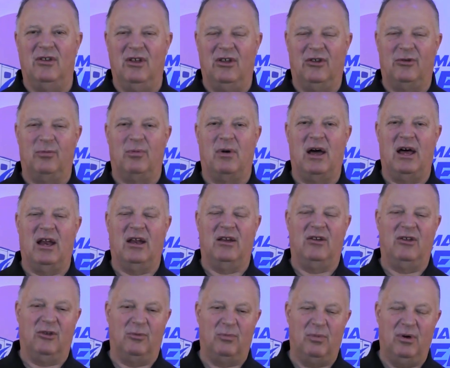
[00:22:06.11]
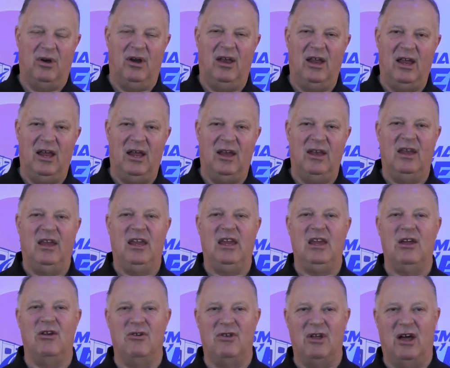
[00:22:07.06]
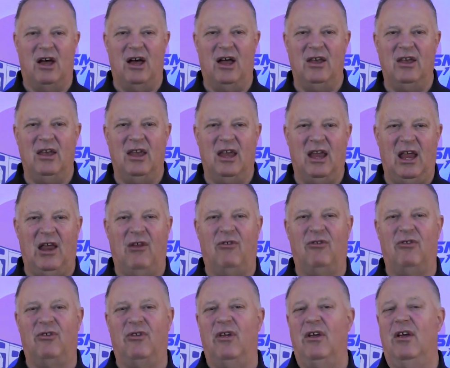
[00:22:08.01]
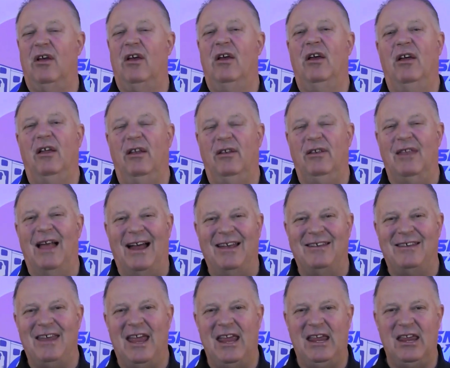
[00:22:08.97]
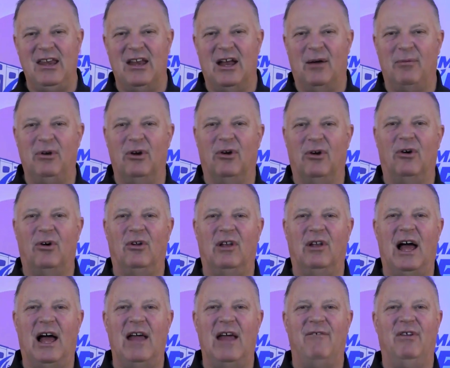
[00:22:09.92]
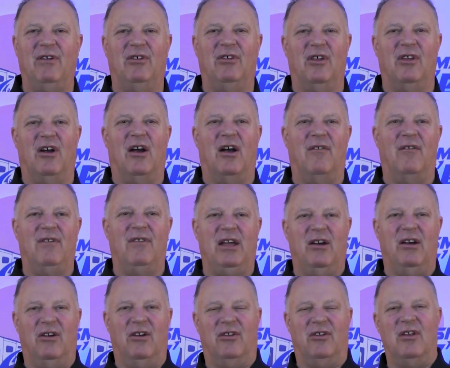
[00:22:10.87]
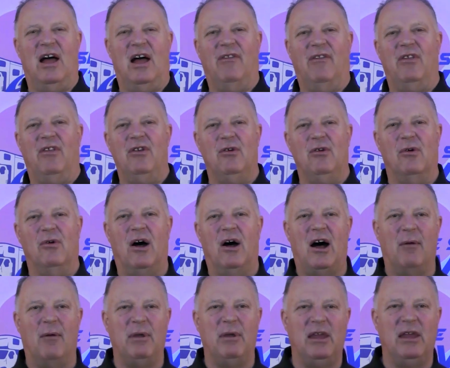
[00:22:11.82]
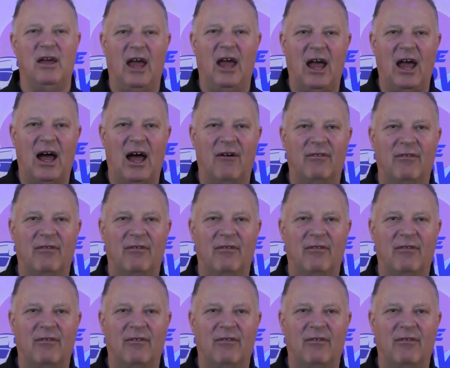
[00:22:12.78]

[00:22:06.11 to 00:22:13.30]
This product, just put it in, you're done. It's not taking up your whole life as an RVer. It's not the new hobby you have.